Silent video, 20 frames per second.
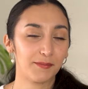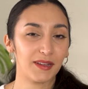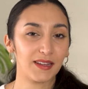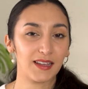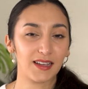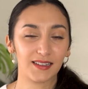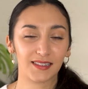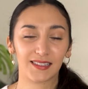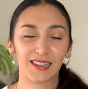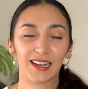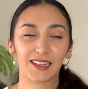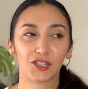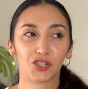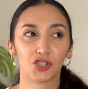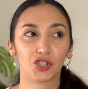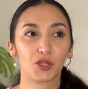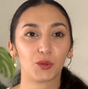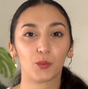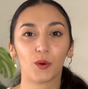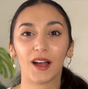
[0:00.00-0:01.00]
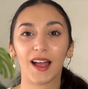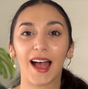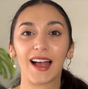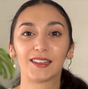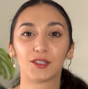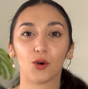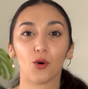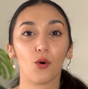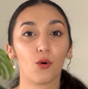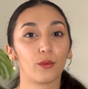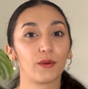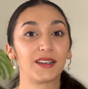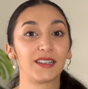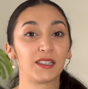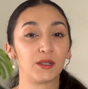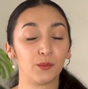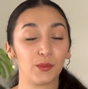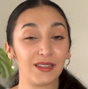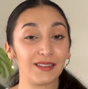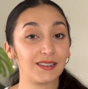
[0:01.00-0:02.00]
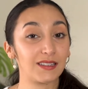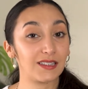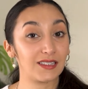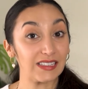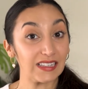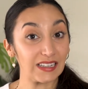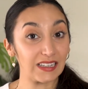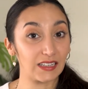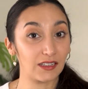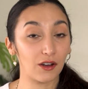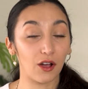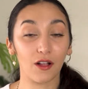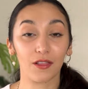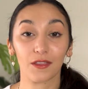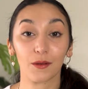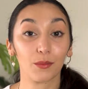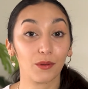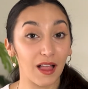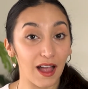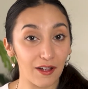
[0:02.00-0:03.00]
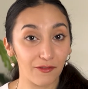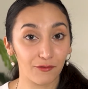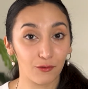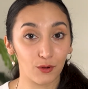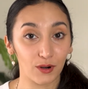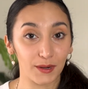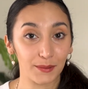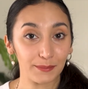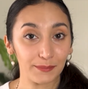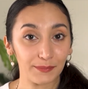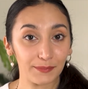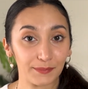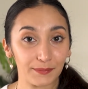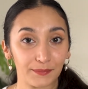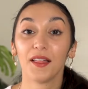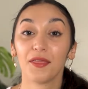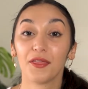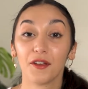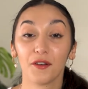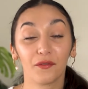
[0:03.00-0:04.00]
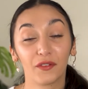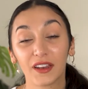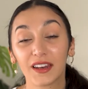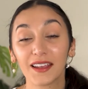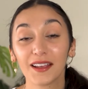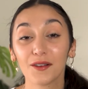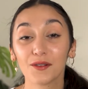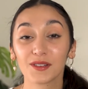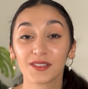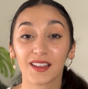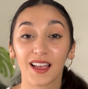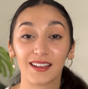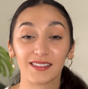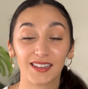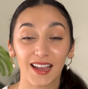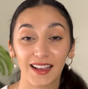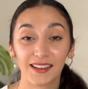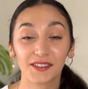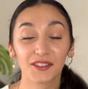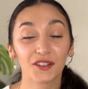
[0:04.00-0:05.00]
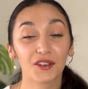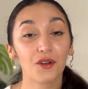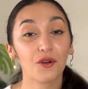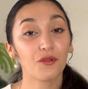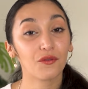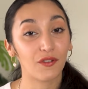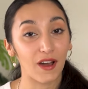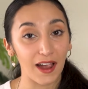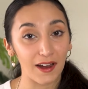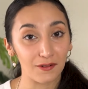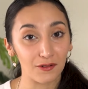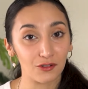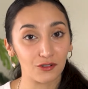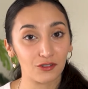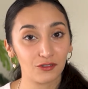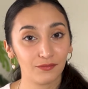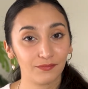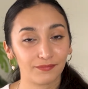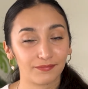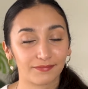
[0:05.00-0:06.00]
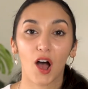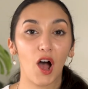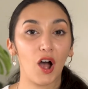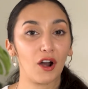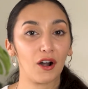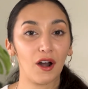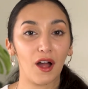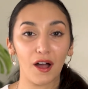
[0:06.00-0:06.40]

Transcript: because that's just what has always been seen on the platform. The videos that tend to go viral are